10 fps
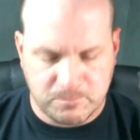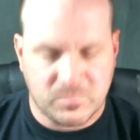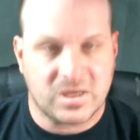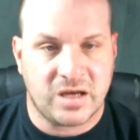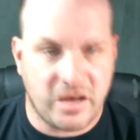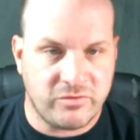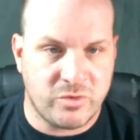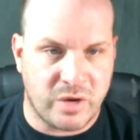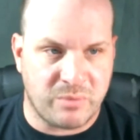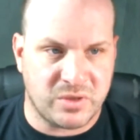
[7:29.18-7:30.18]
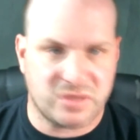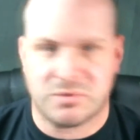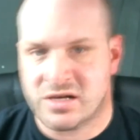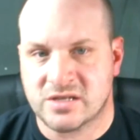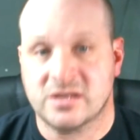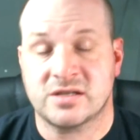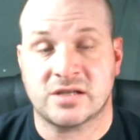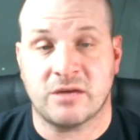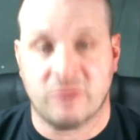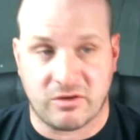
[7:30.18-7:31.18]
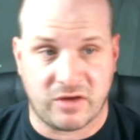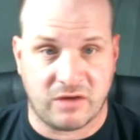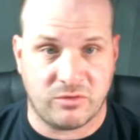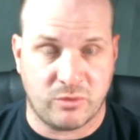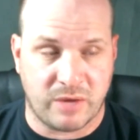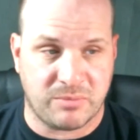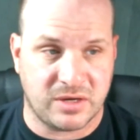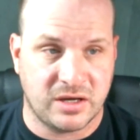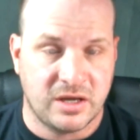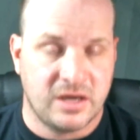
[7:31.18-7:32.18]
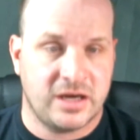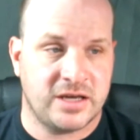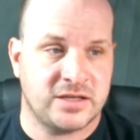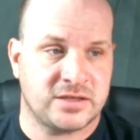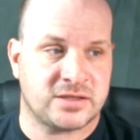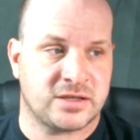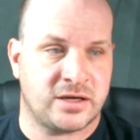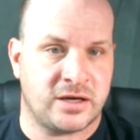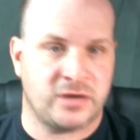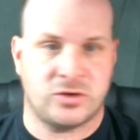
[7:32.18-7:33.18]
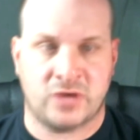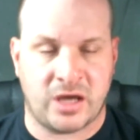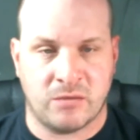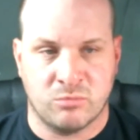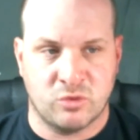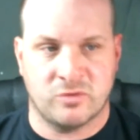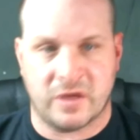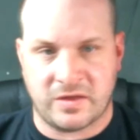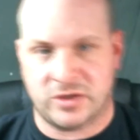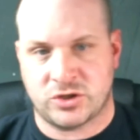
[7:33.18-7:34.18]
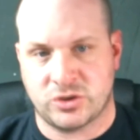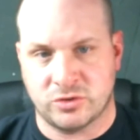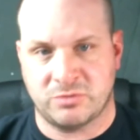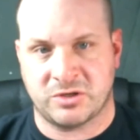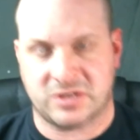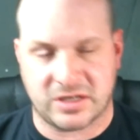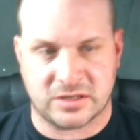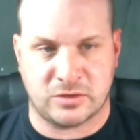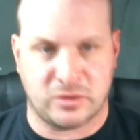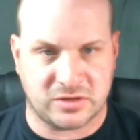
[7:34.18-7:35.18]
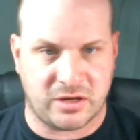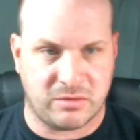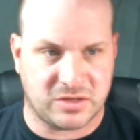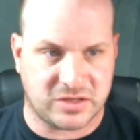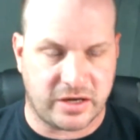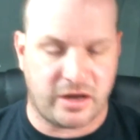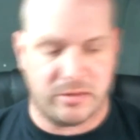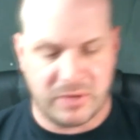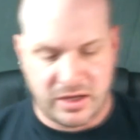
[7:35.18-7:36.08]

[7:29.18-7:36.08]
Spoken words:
Heavy weapons, basically the same. If you have a heavy weapon, it's you can't move and then shoot because it takes a long time to set up.